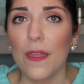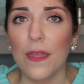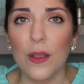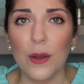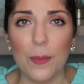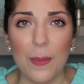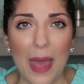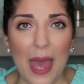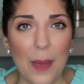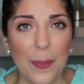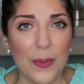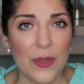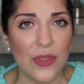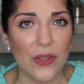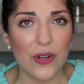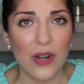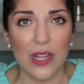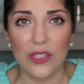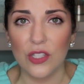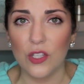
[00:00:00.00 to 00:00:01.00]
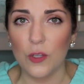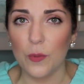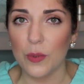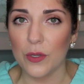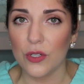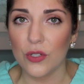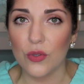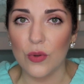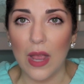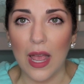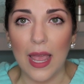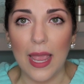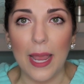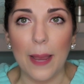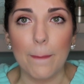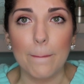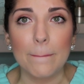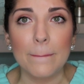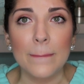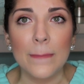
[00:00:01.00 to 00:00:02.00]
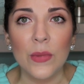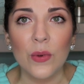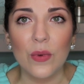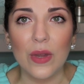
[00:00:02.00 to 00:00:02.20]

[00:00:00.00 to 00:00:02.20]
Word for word: They're matte but they're not super drying.